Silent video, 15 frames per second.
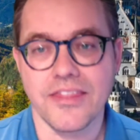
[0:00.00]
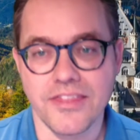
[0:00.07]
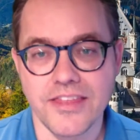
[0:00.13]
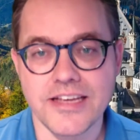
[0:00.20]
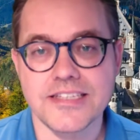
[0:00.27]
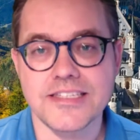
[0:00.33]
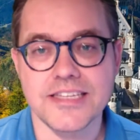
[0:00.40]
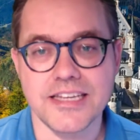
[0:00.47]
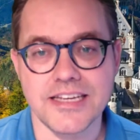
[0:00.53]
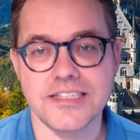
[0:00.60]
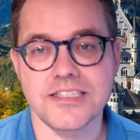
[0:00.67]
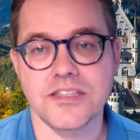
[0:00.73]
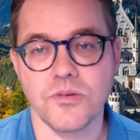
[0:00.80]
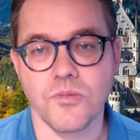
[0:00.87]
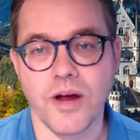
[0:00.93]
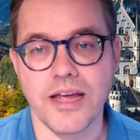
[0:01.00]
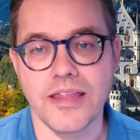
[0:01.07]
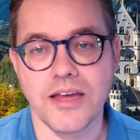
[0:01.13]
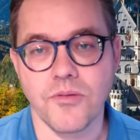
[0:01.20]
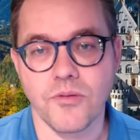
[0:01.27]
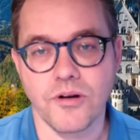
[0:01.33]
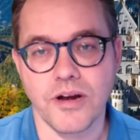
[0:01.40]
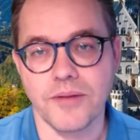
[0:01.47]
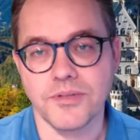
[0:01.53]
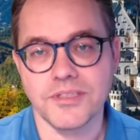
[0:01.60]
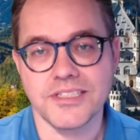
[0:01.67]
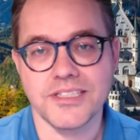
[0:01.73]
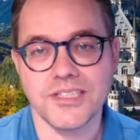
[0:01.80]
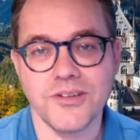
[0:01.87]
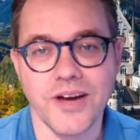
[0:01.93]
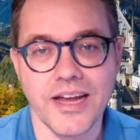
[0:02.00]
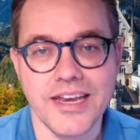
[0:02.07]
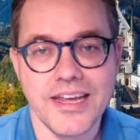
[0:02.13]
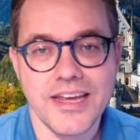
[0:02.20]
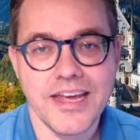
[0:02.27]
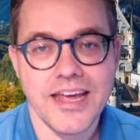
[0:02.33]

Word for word: this is the way that we're able to do it.